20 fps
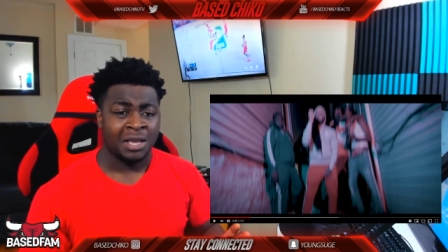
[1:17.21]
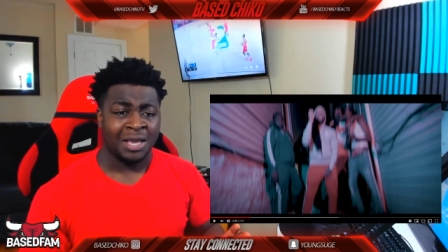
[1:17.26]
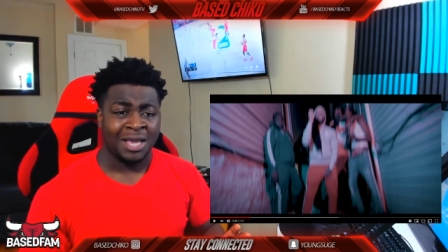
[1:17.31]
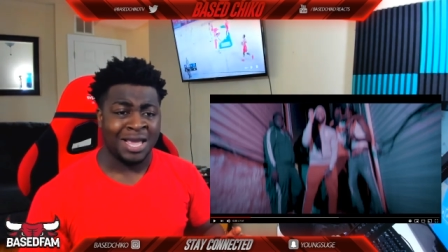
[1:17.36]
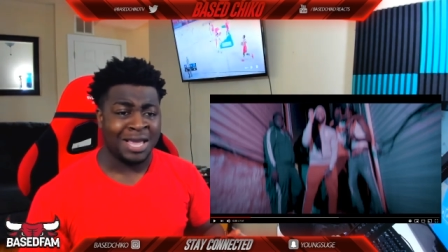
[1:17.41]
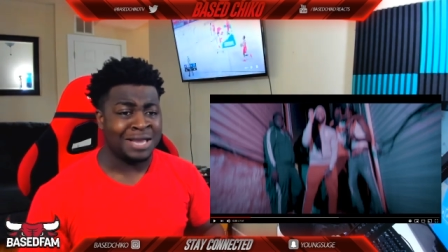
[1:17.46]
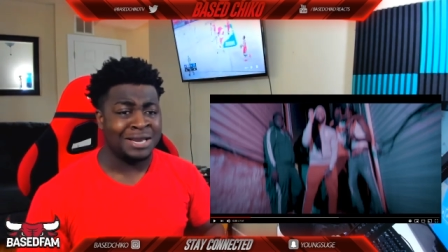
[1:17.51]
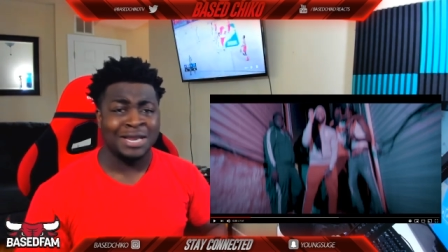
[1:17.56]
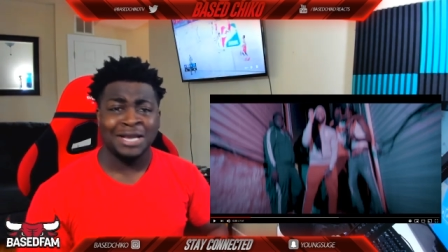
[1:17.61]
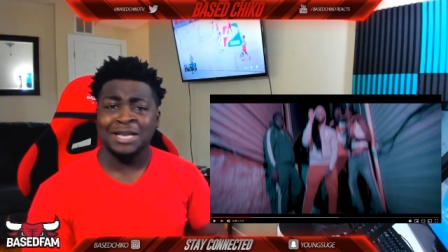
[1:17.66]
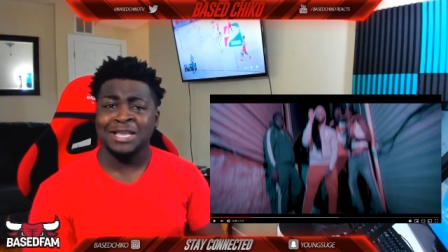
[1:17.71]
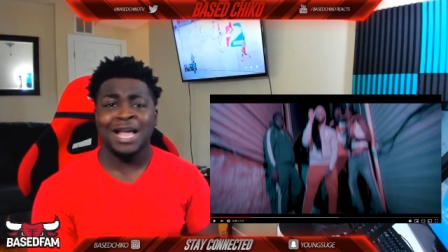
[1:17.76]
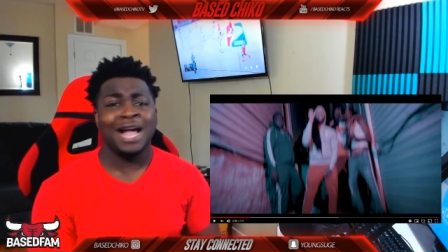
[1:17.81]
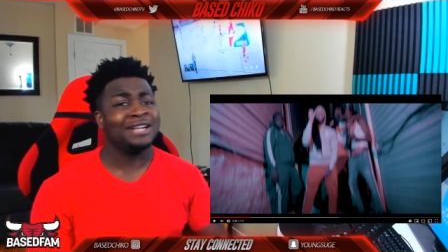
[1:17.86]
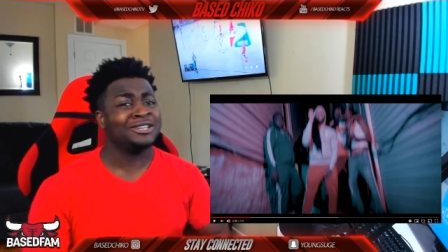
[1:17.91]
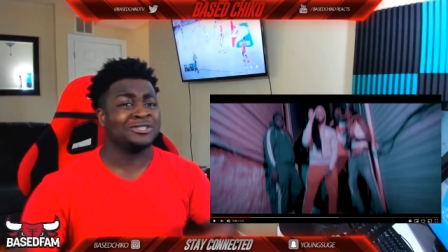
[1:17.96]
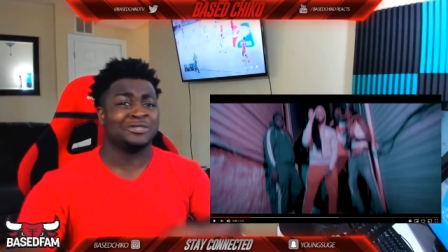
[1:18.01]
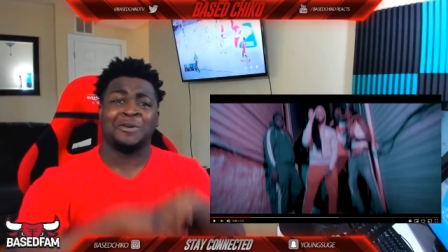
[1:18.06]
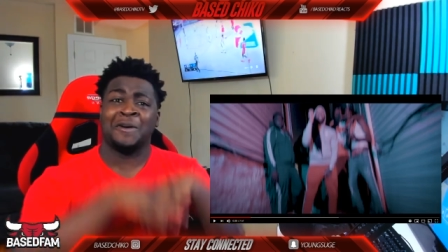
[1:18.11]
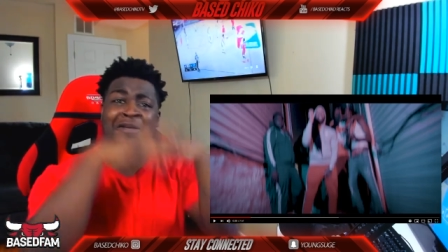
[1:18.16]
And nigga, y'all
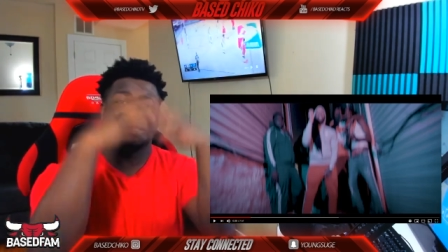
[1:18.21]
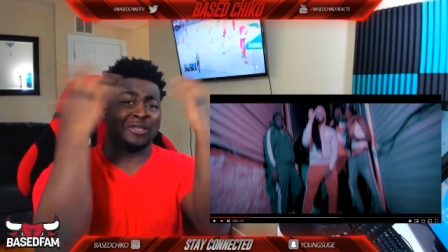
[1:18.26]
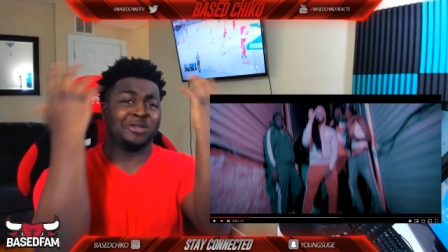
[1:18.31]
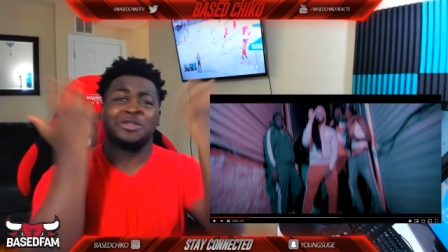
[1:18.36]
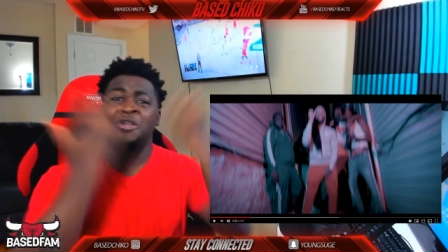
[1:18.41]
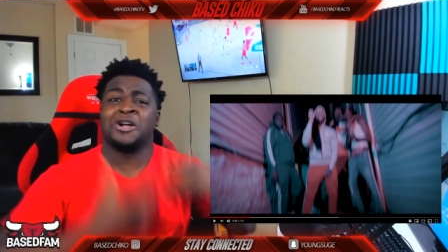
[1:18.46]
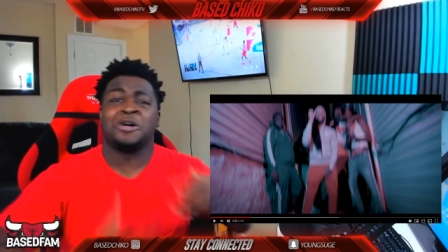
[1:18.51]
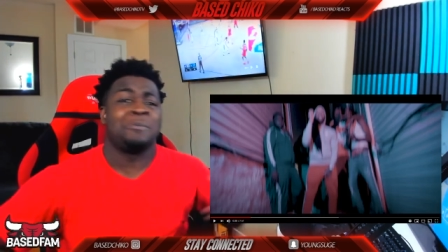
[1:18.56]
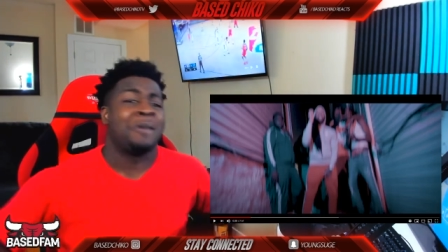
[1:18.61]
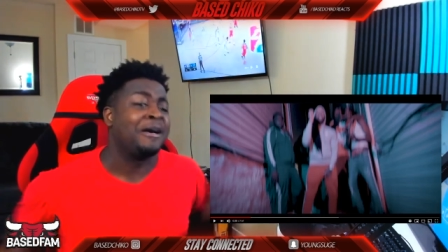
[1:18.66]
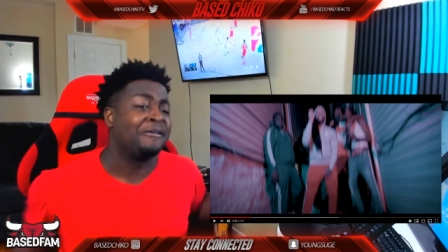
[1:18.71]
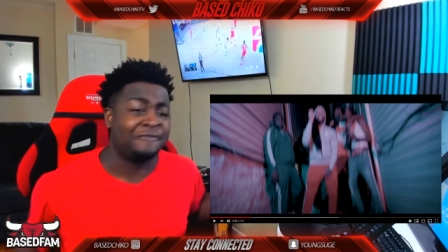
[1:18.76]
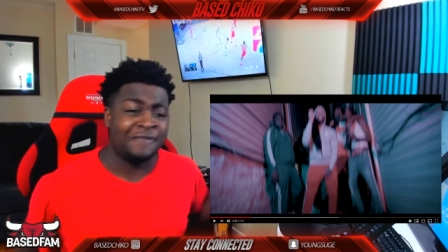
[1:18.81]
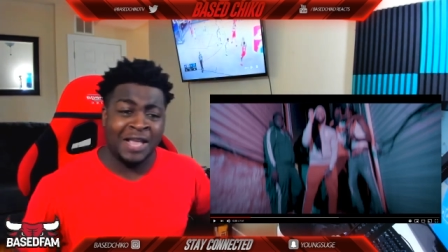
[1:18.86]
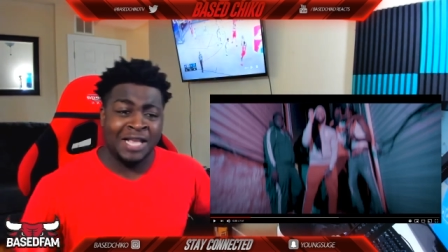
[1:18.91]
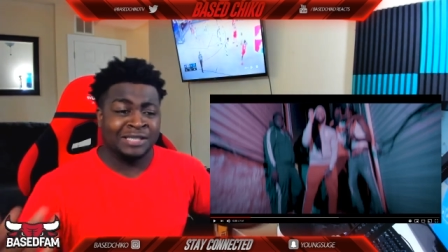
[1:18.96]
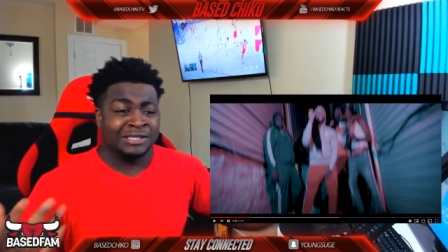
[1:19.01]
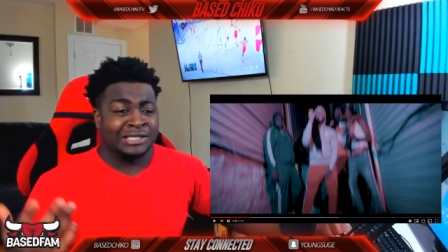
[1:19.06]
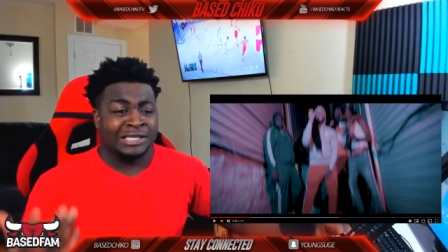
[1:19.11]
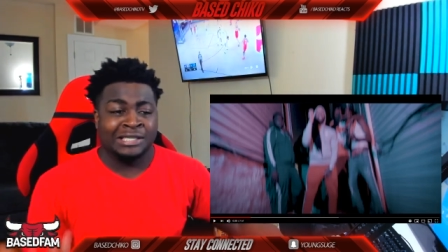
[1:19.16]
just gonna have to look at my
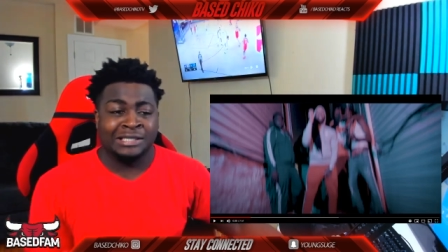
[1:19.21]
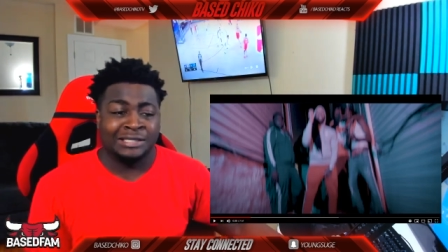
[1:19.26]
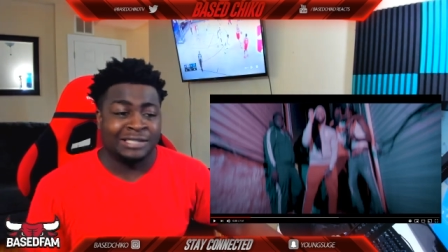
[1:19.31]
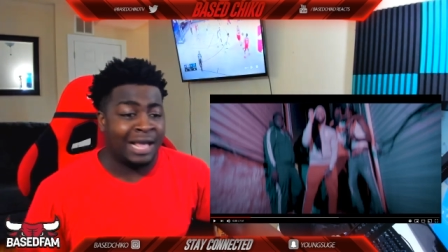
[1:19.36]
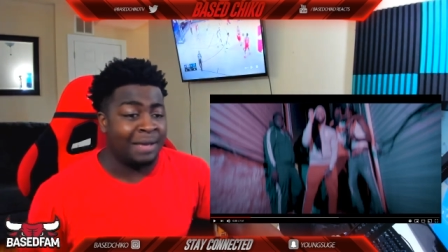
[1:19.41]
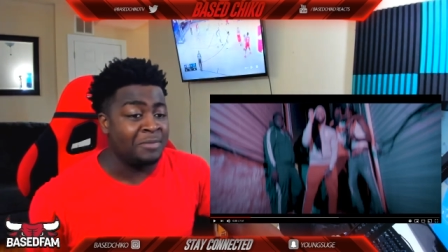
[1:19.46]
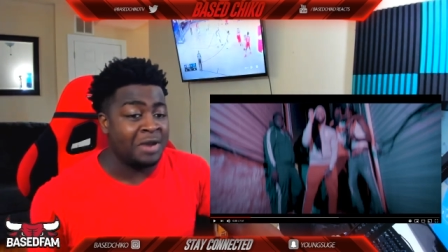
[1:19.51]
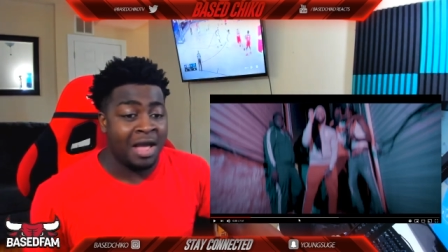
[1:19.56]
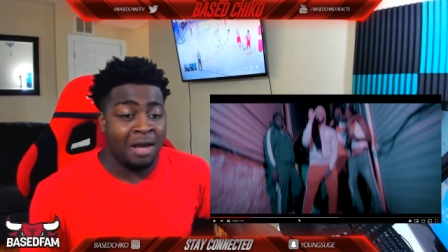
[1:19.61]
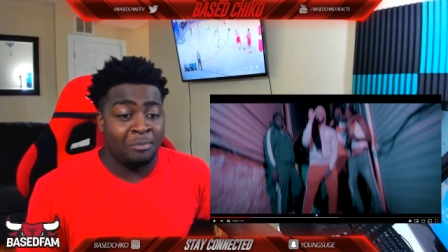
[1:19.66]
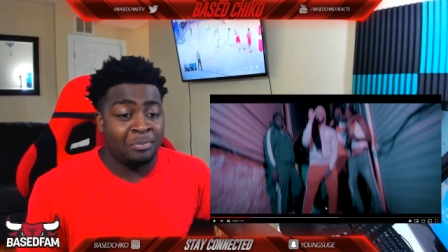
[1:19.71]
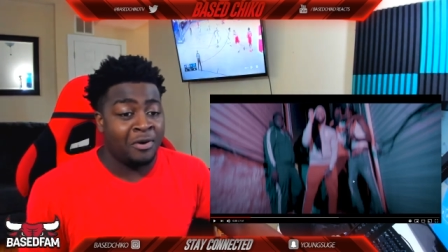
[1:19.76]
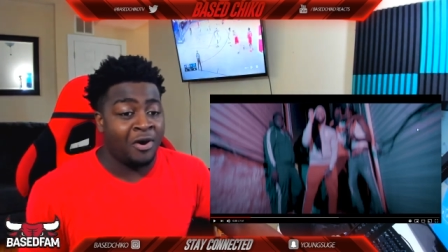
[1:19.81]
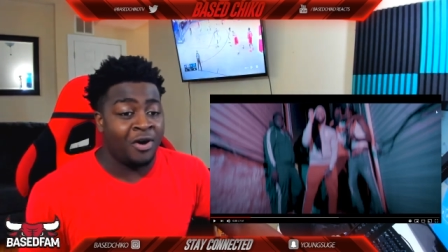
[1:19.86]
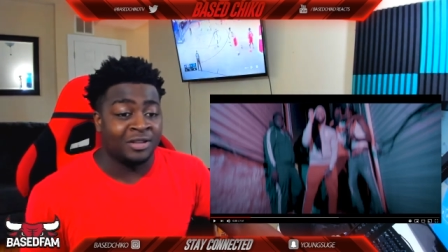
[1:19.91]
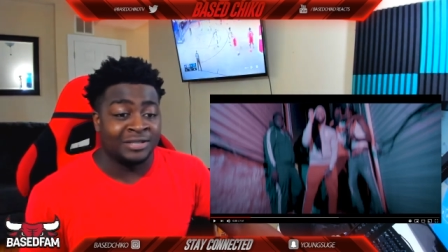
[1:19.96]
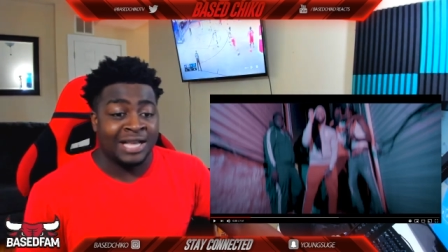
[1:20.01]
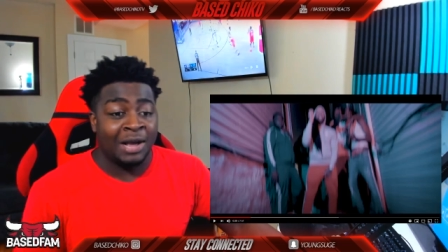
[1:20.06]
face because I'm not paused.